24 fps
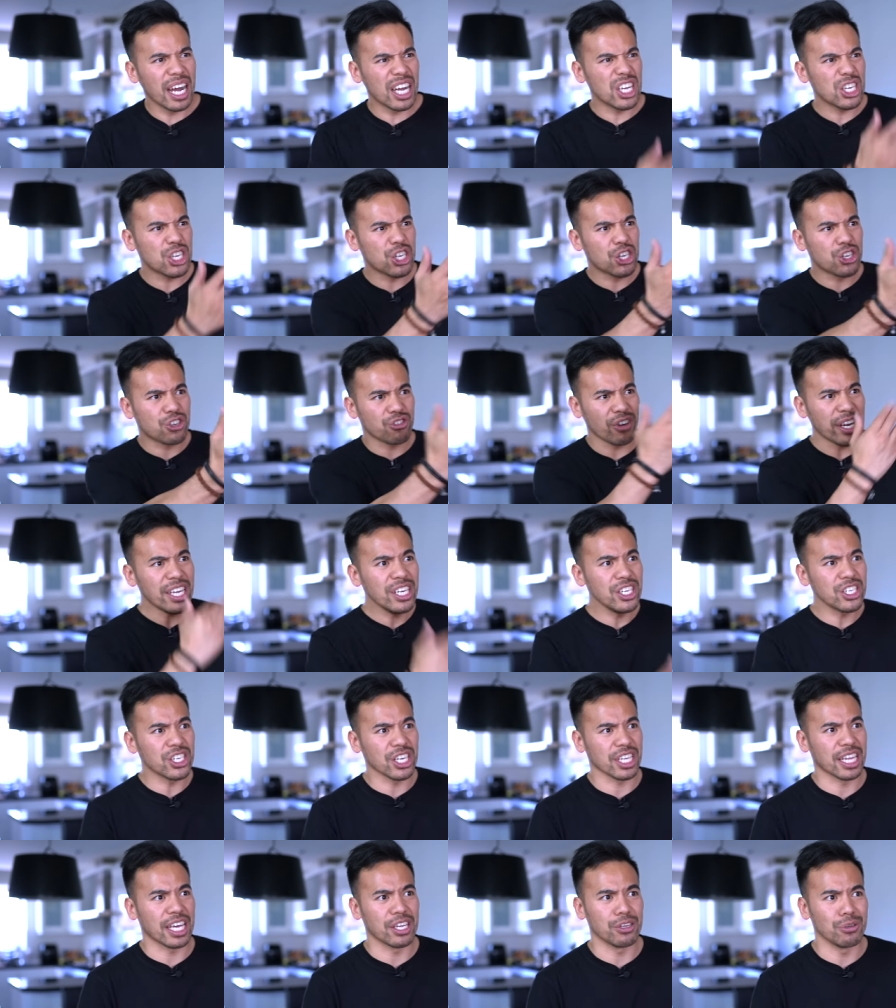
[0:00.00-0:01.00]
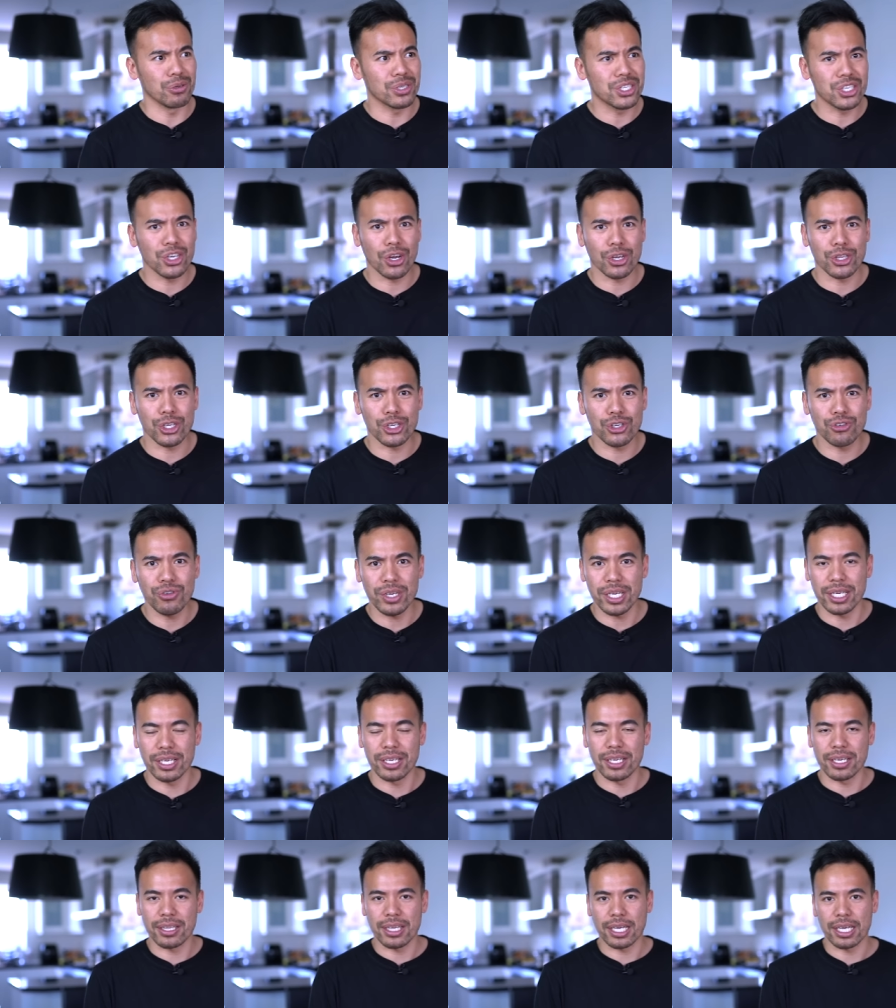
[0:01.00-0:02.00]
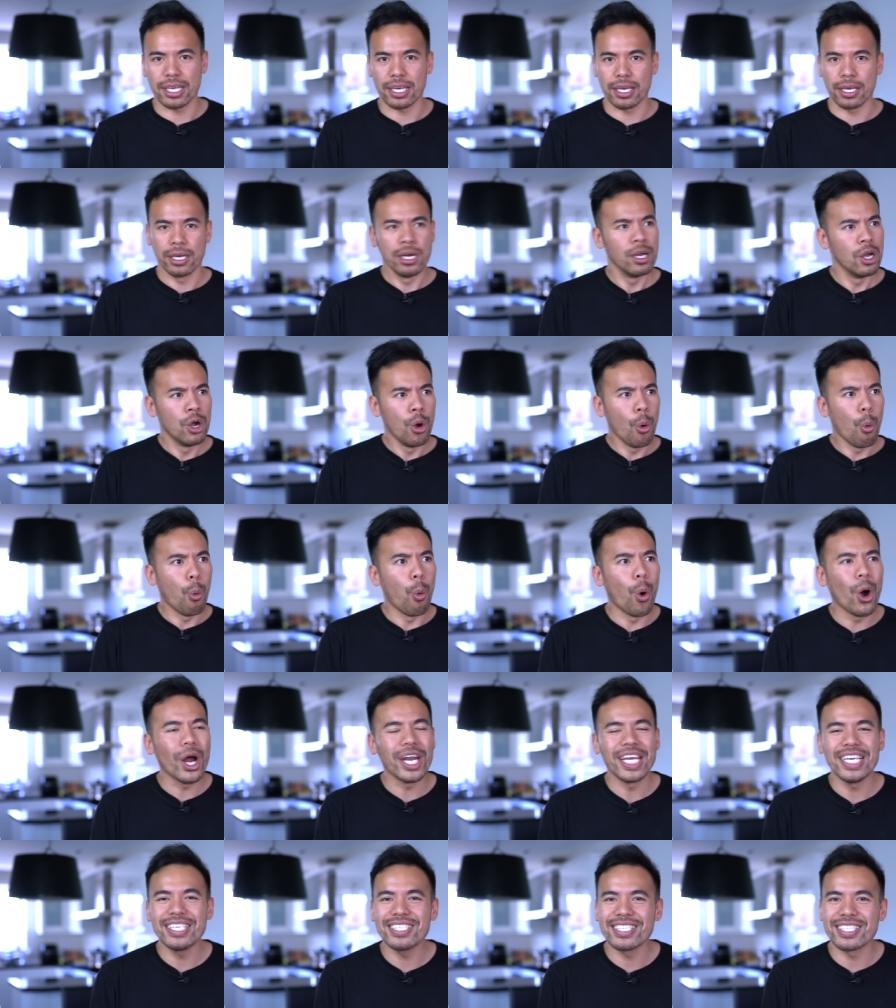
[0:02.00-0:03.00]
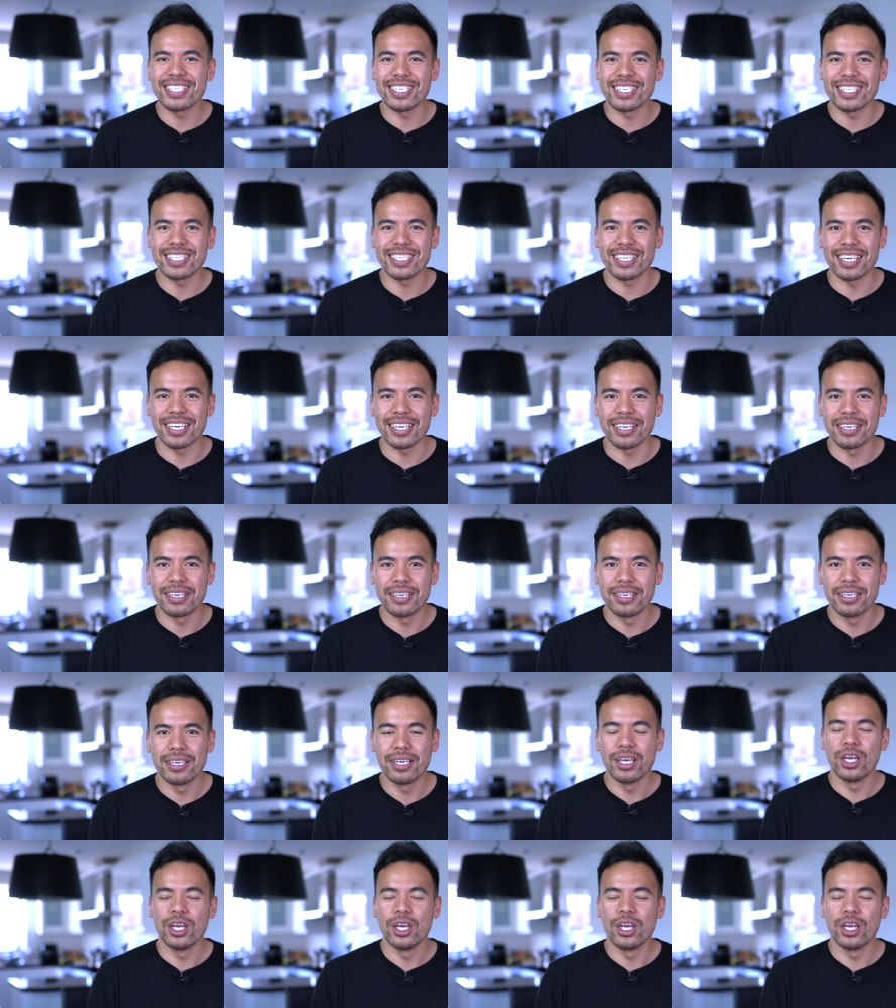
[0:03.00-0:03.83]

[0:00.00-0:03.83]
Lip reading: a stranger that you see on the street and you're thinking, what is this thing?